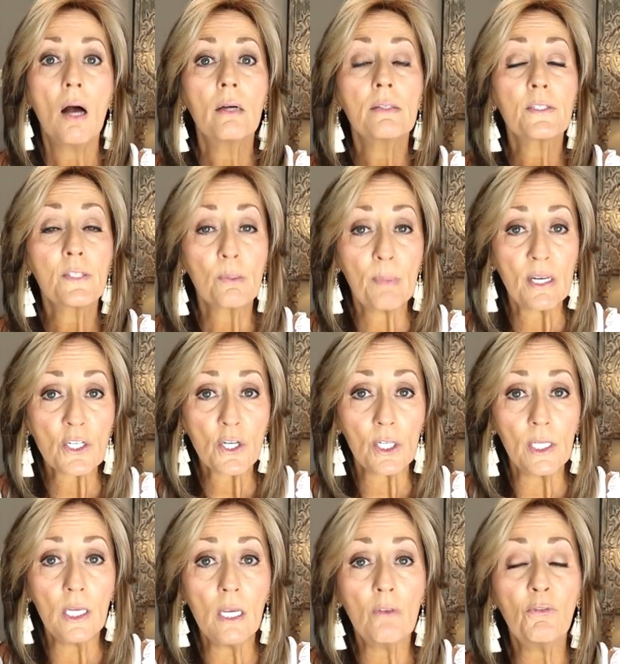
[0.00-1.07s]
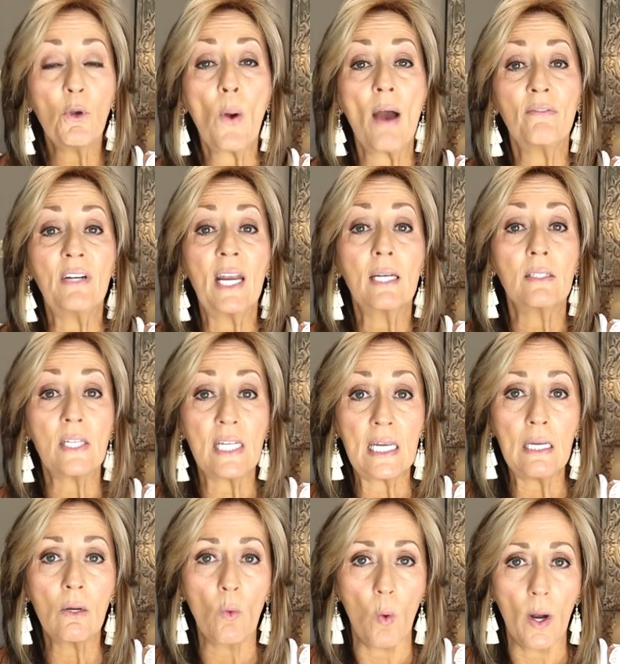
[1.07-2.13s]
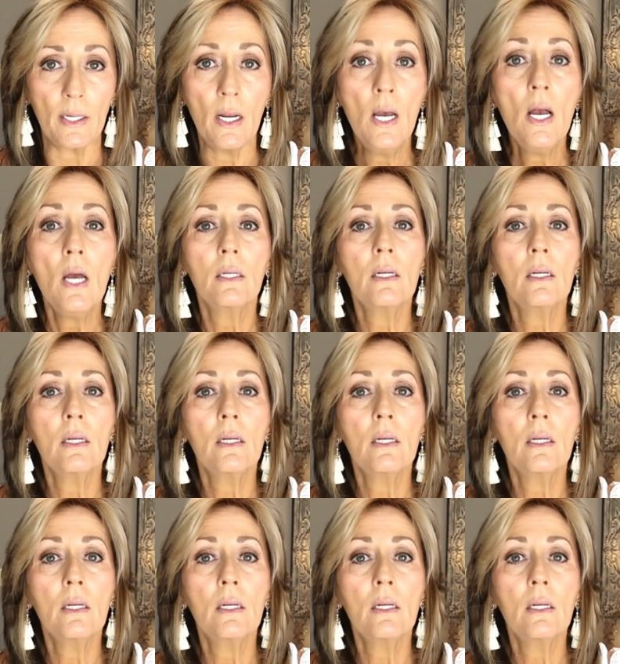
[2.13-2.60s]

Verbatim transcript: especially if you have an antique one.